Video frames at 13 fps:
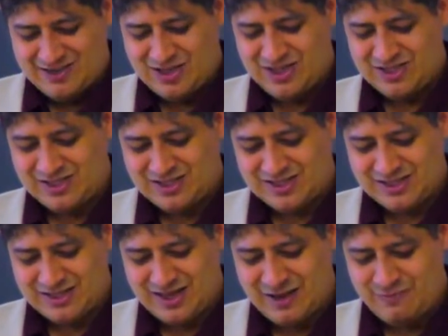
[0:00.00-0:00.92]

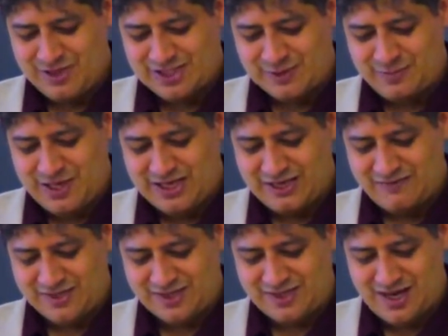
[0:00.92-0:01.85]
Jesus had been speaking
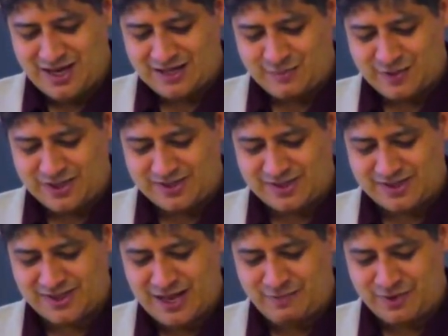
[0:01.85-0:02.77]
of his death, but his
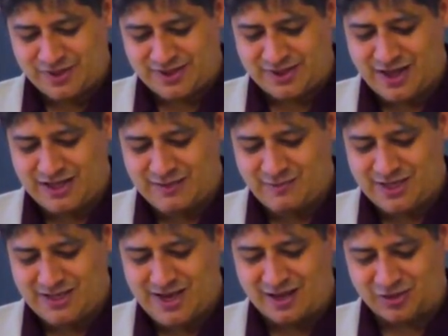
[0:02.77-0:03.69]
disciples thought he
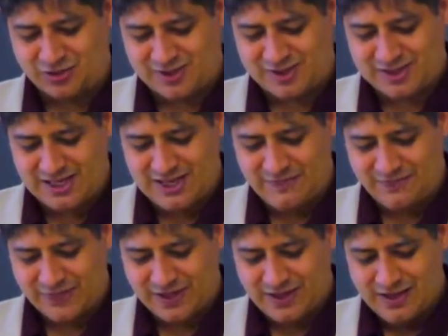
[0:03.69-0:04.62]
meant natural
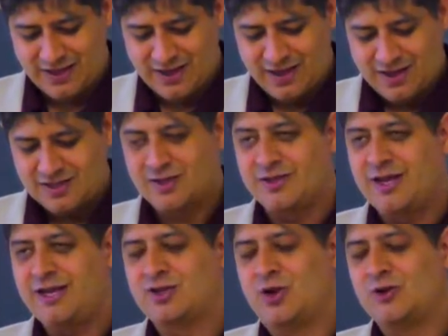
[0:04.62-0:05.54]
sleep. So
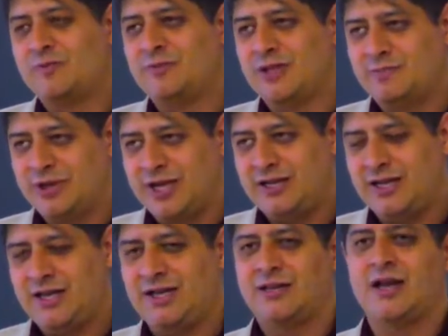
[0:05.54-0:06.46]
then he told him
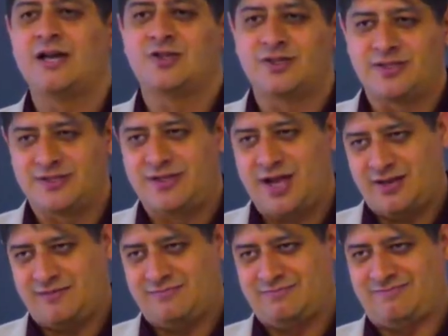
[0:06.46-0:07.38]
plainly, Lazarus is
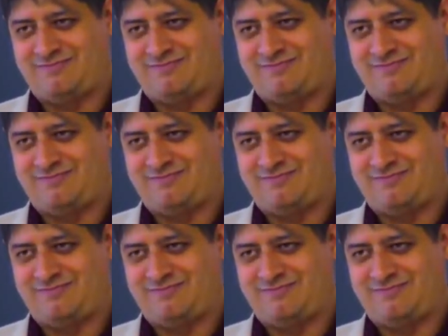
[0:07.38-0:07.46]
dead.